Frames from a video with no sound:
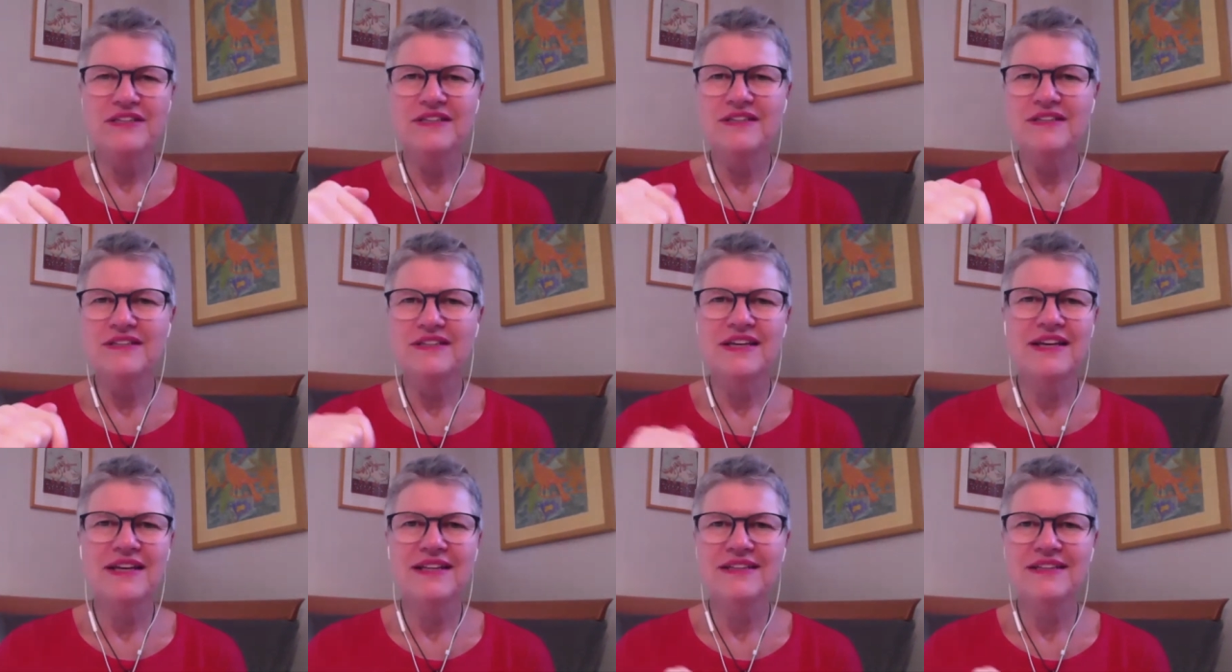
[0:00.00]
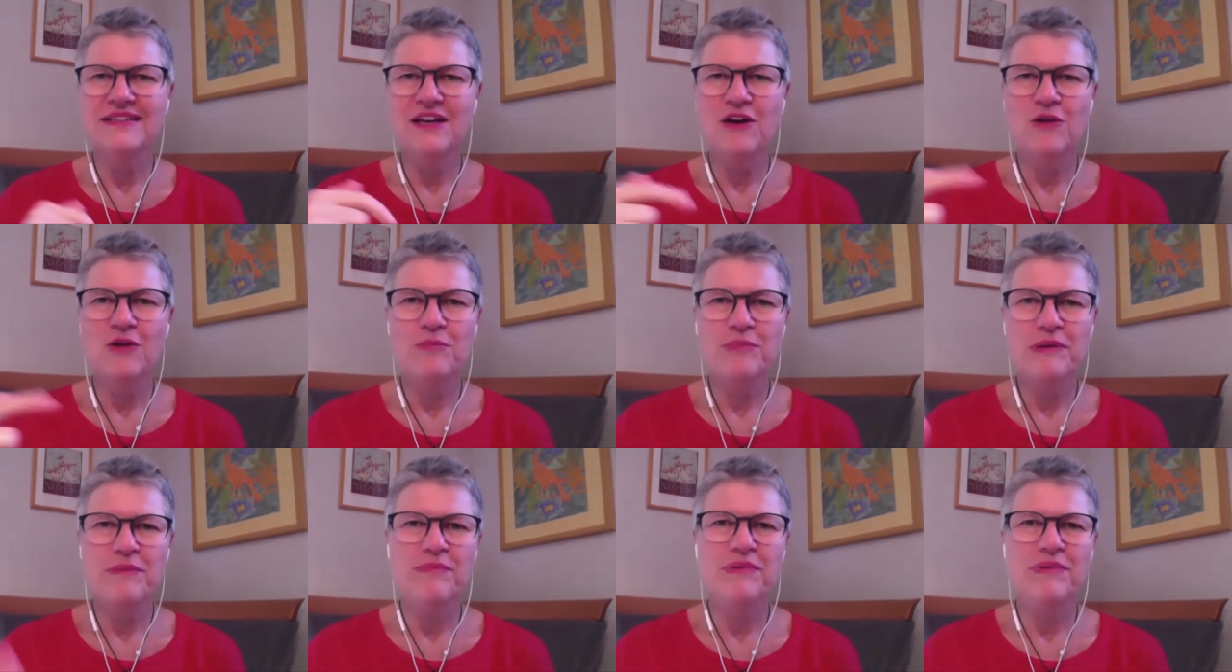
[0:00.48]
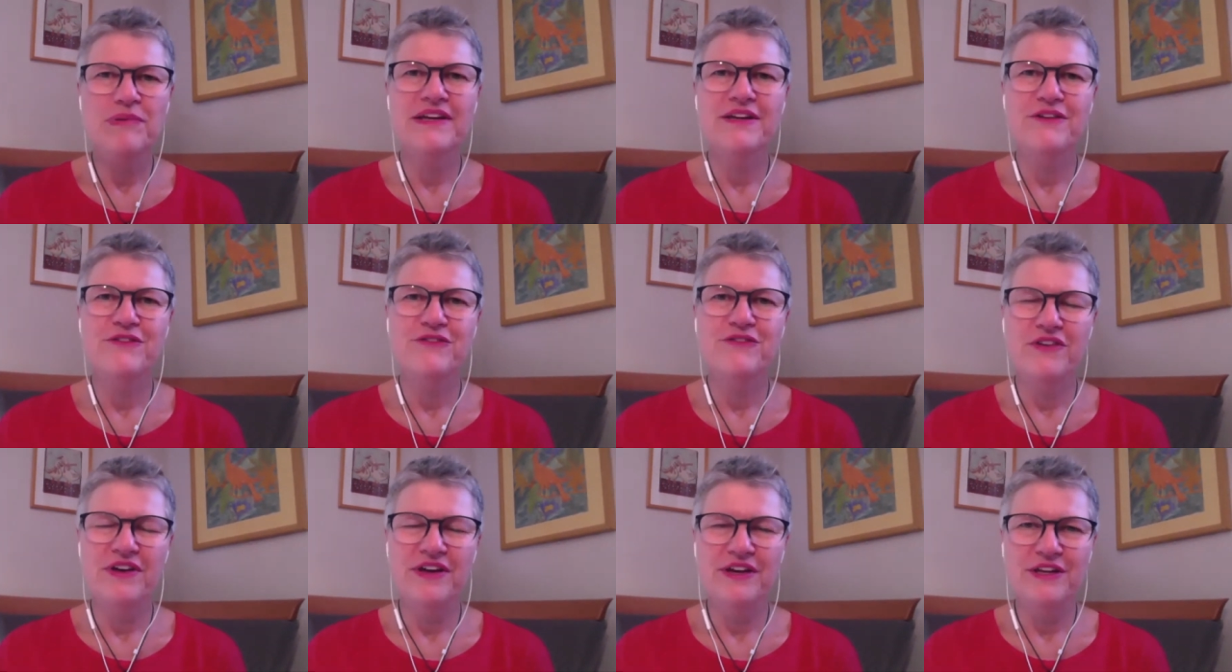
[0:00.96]
all the details how
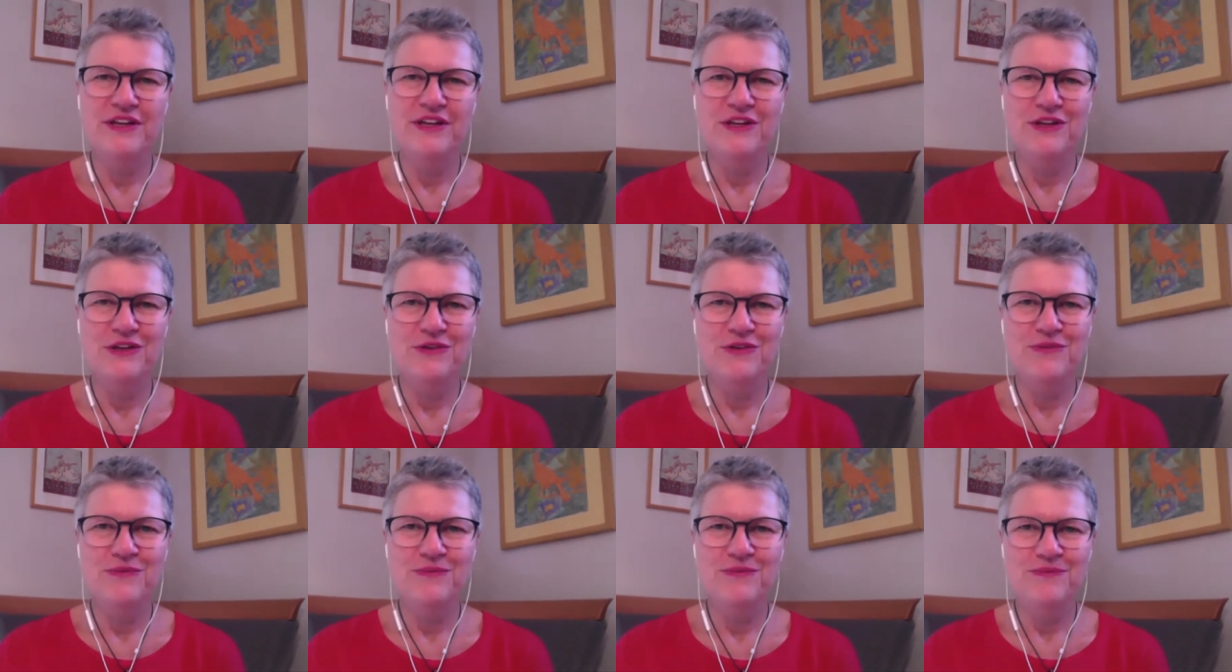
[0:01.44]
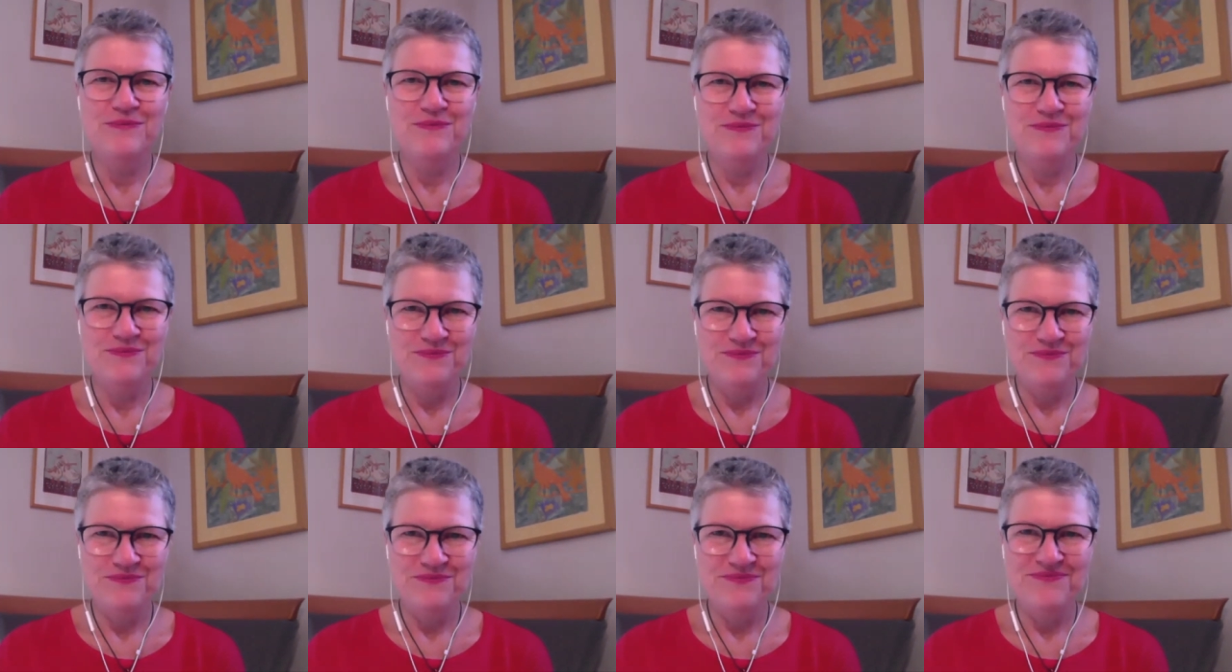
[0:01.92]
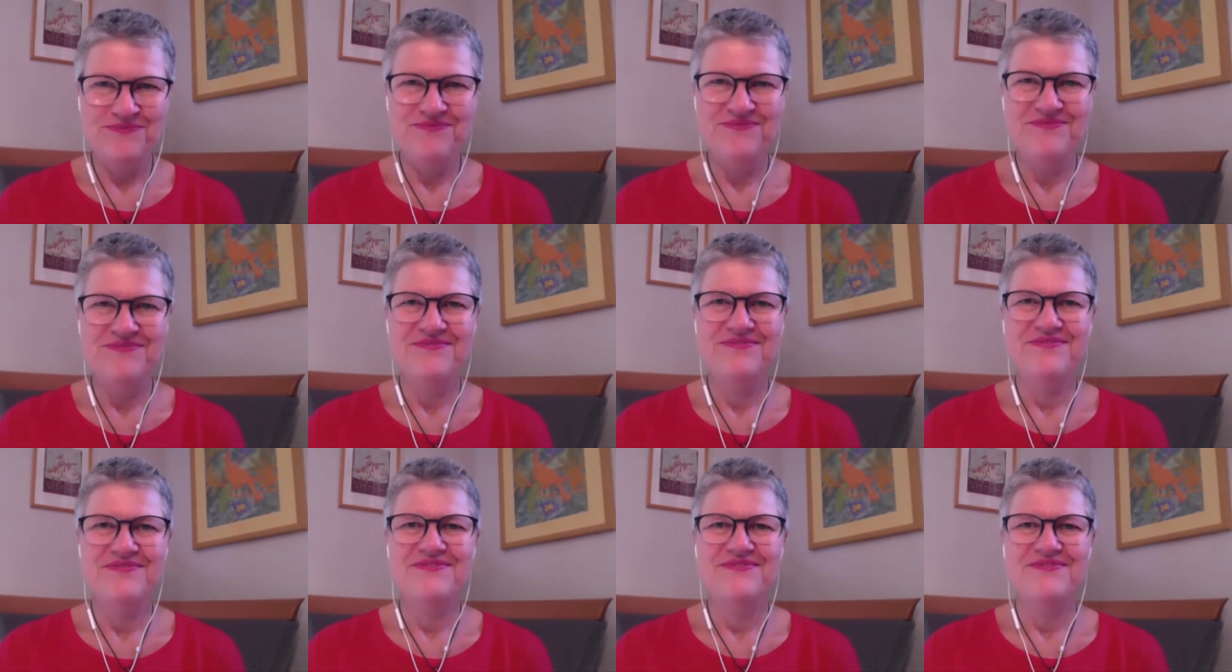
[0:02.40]
people can
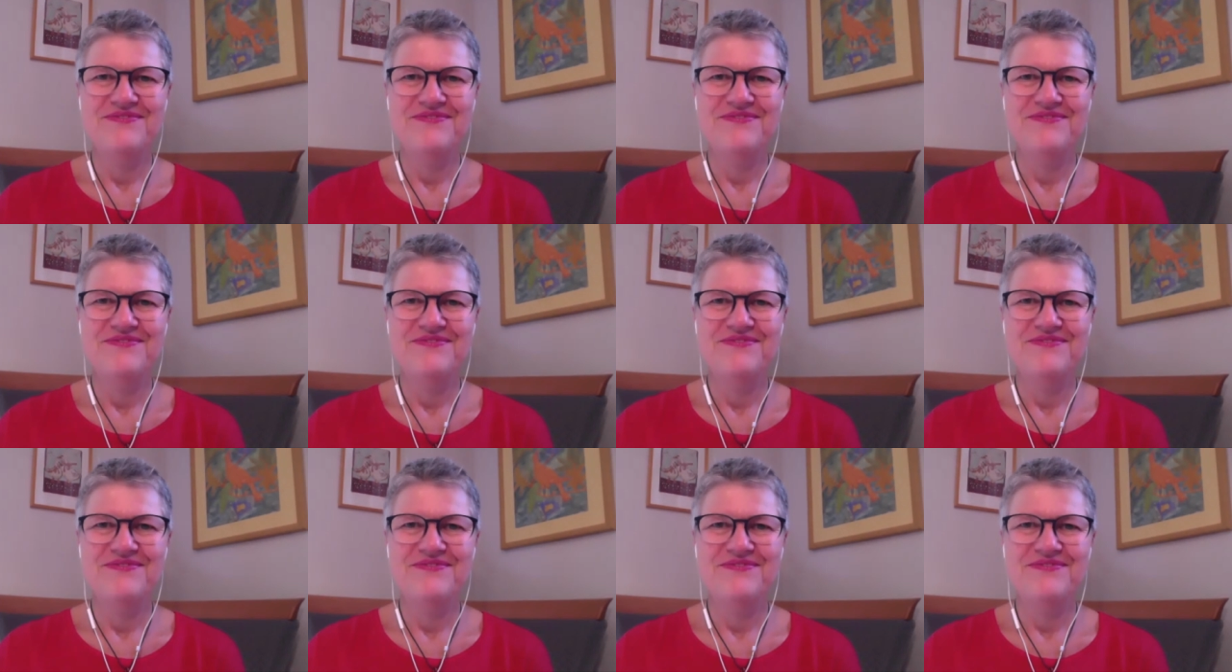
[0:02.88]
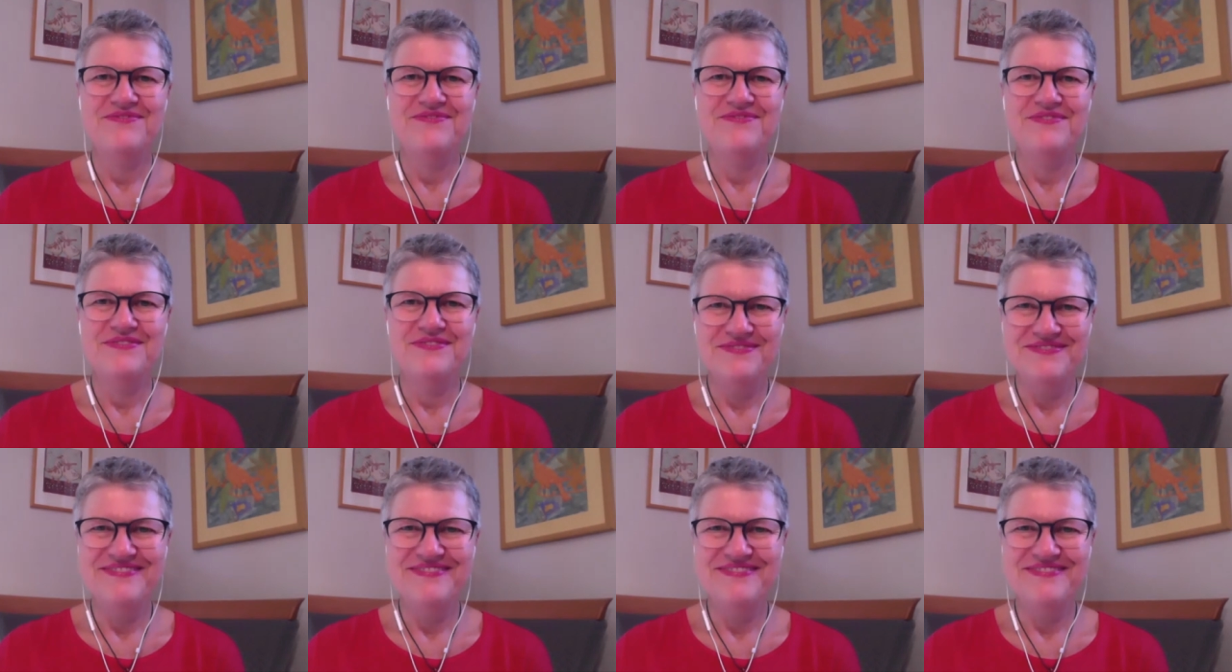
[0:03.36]
find